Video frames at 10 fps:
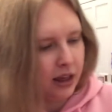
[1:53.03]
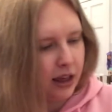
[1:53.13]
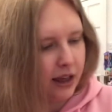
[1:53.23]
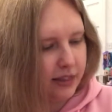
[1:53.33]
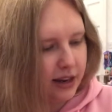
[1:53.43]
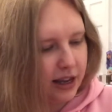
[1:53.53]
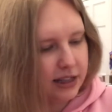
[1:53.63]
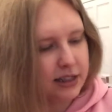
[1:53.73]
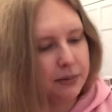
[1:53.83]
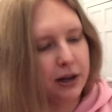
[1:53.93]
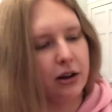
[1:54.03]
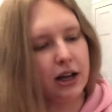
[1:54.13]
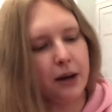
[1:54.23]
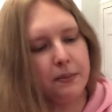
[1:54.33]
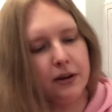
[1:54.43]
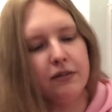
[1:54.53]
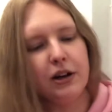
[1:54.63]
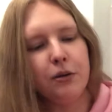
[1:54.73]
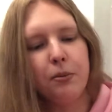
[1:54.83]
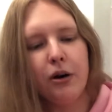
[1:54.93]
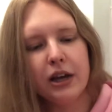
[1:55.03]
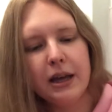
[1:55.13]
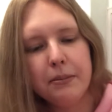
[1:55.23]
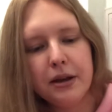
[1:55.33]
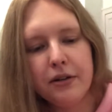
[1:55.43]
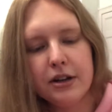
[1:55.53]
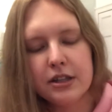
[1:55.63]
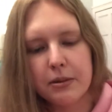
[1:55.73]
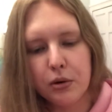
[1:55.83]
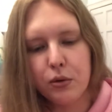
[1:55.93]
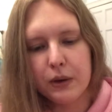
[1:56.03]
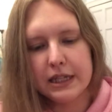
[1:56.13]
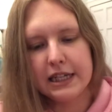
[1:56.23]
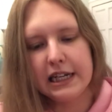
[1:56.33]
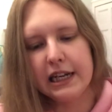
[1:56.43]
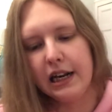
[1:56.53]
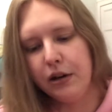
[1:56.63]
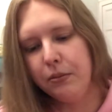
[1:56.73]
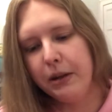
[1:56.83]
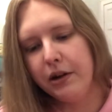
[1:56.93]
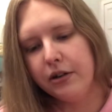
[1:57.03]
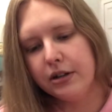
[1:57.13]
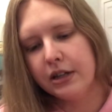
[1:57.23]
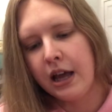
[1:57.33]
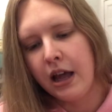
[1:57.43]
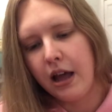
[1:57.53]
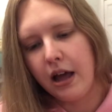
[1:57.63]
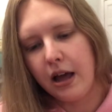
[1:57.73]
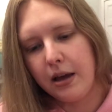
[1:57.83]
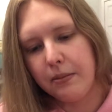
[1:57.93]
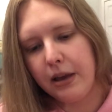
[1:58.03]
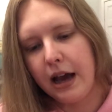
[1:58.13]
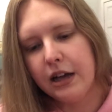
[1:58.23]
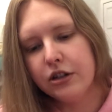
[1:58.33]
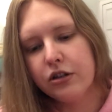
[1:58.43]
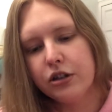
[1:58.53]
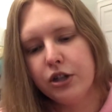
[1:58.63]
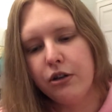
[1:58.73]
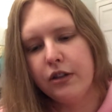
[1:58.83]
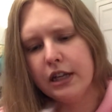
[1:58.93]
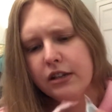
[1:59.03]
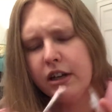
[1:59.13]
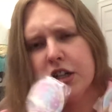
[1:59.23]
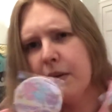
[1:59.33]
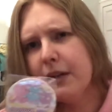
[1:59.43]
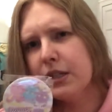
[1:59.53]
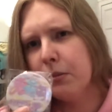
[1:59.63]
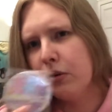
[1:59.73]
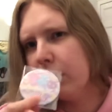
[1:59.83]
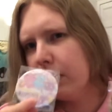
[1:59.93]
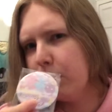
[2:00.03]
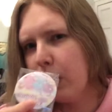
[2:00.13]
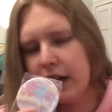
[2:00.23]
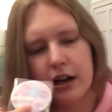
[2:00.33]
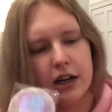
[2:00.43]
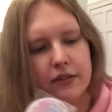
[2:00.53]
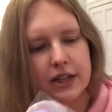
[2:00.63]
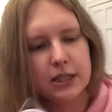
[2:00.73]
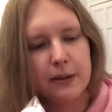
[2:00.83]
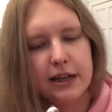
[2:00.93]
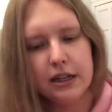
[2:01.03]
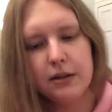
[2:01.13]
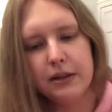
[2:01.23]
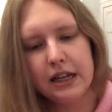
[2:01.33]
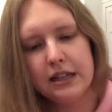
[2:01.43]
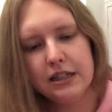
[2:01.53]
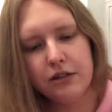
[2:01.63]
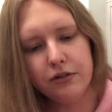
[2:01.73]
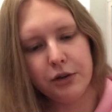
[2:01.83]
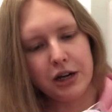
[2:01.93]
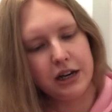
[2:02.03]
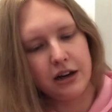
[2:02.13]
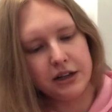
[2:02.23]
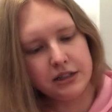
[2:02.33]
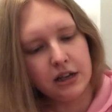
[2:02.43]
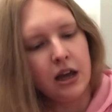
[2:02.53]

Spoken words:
And then next up, I got a couple of little pocket mirrors. I'm always needing little mirrors. Yeah, I just got two of these. They're actually a bit smaller than what I kind of expected, but they're still really nice.